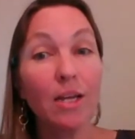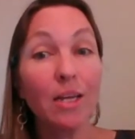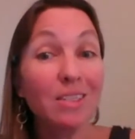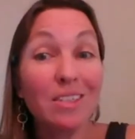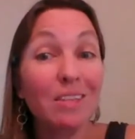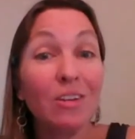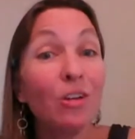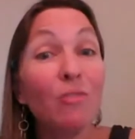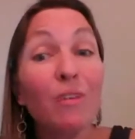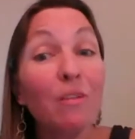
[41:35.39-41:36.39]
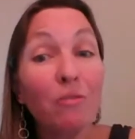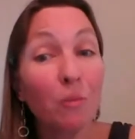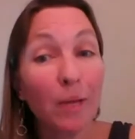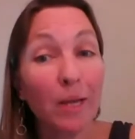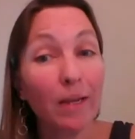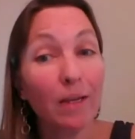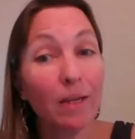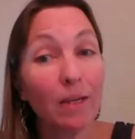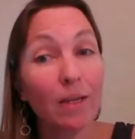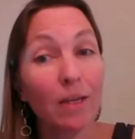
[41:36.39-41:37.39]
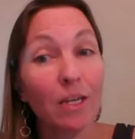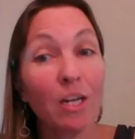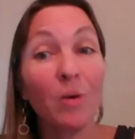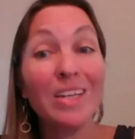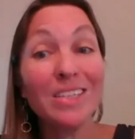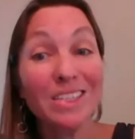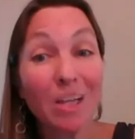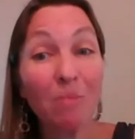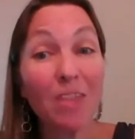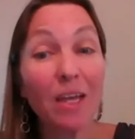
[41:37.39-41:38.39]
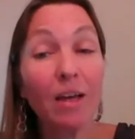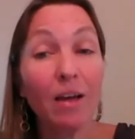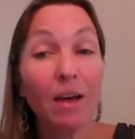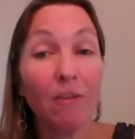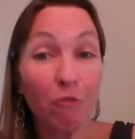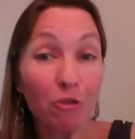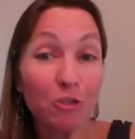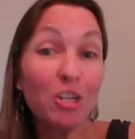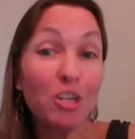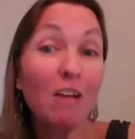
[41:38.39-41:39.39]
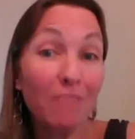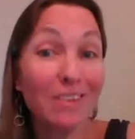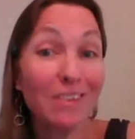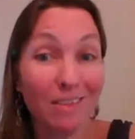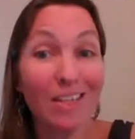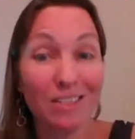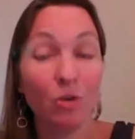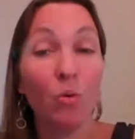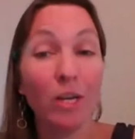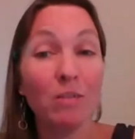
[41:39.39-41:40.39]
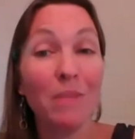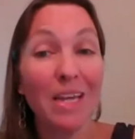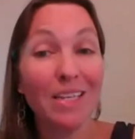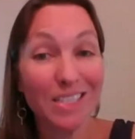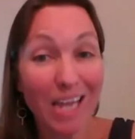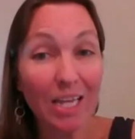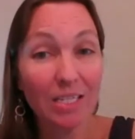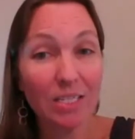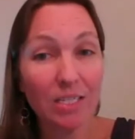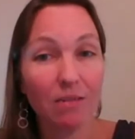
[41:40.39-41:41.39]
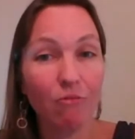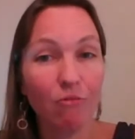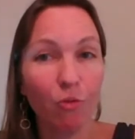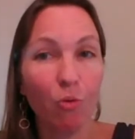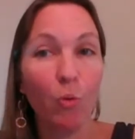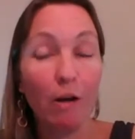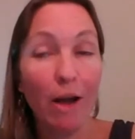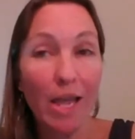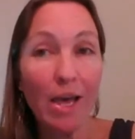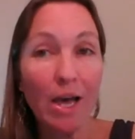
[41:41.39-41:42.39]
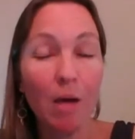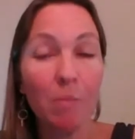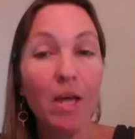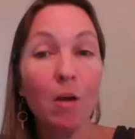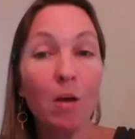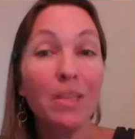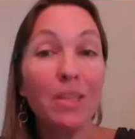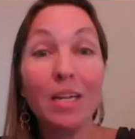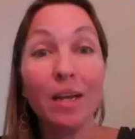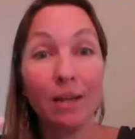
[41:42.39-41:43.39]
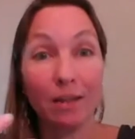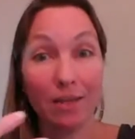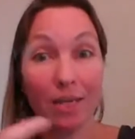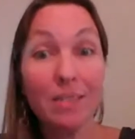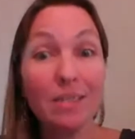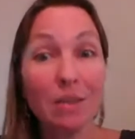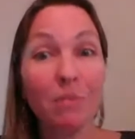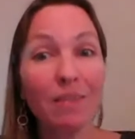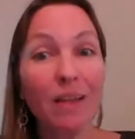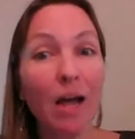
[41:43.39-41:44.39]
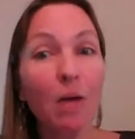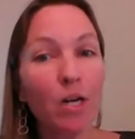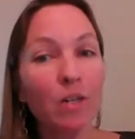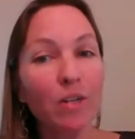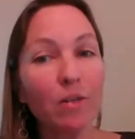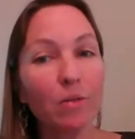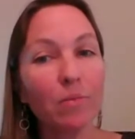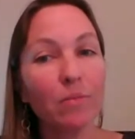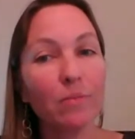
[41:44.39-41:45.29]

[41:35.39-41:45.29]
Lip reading: is this even a good fit for me? Is it something, first off, that's going to make sense for where I am, but then is it something that I want to do?